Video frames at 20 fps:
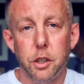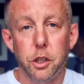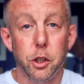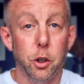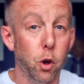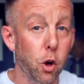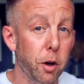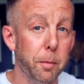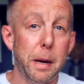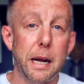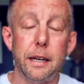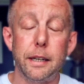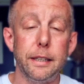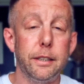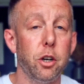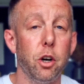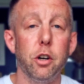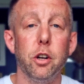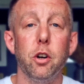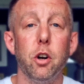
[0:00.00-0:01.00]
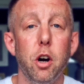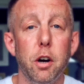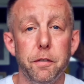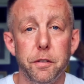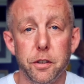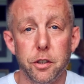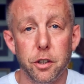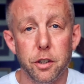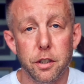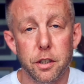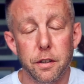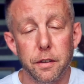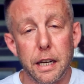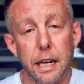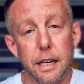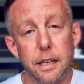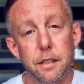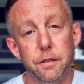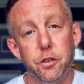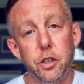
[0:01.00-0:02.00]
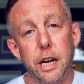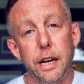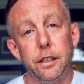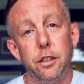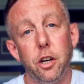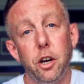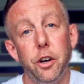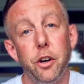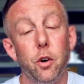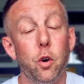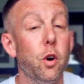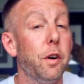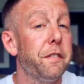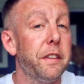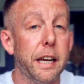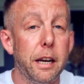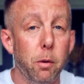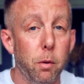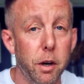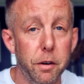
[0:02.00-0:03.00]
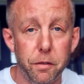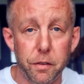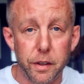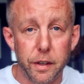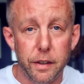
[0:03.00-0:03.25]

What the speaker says: can automatically turn it off as soon as the guests have checked out, or if they go out for the